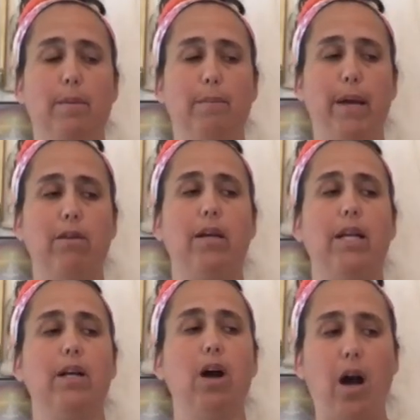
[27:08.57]
but you
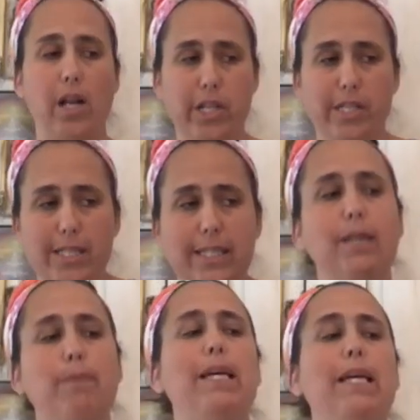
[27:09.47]
can
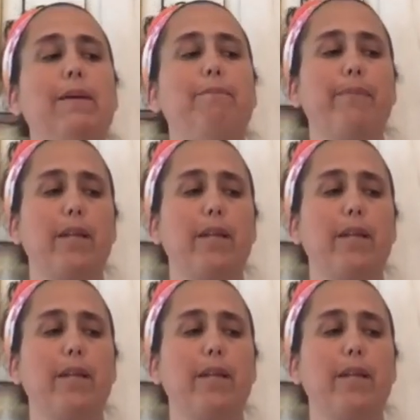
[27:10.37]
consciously be